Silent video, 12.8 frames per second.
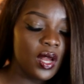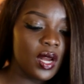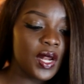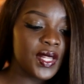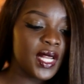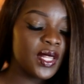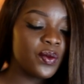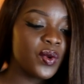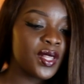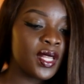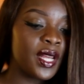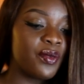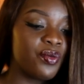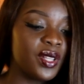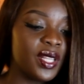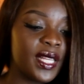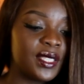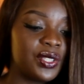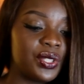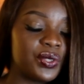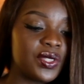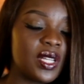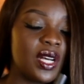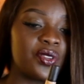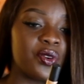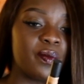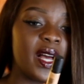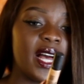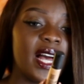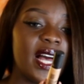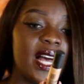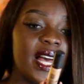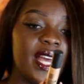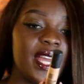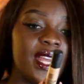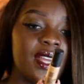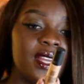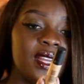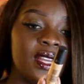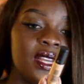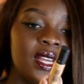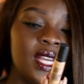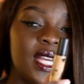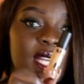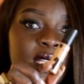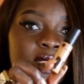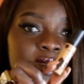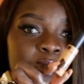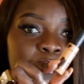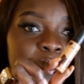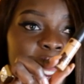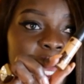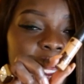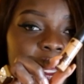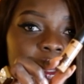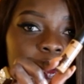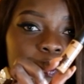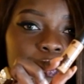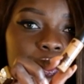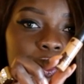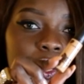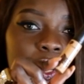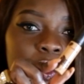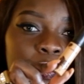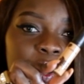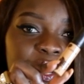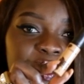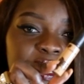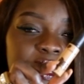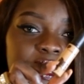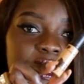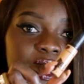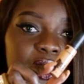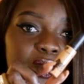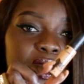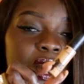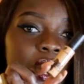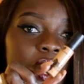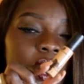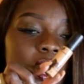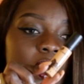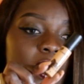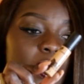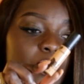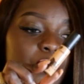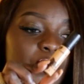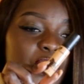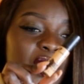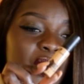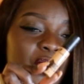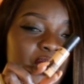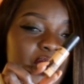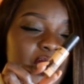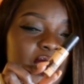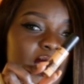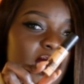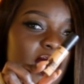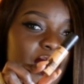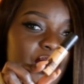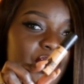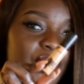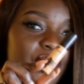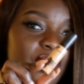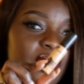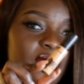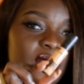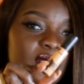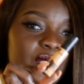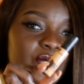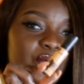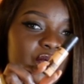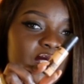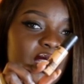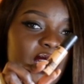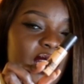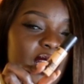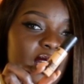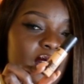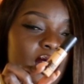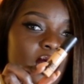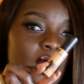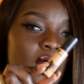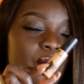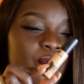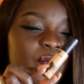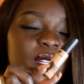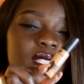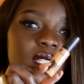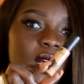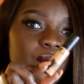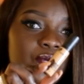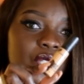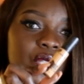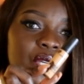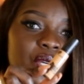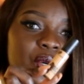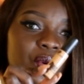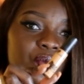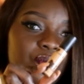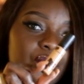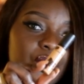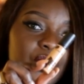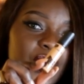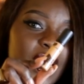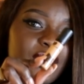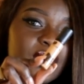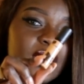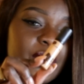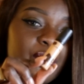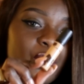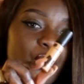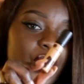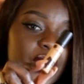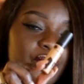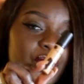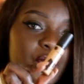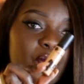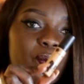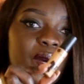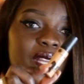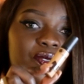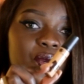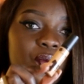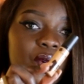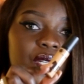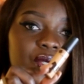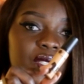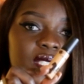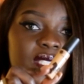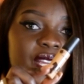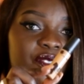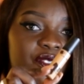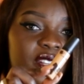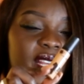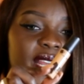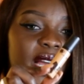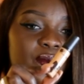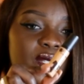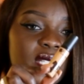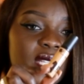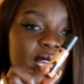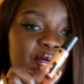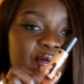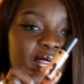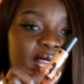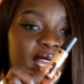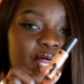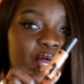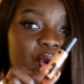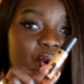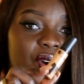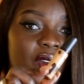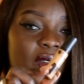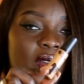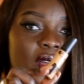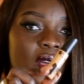another one that I really like to use under my eye it's the MAC Pro Wear Concealer. Um, you can go a shade lighter than your skin. It's up to you. You're gonna have to see what works for you. But if you want to use this every day, I would say you can get your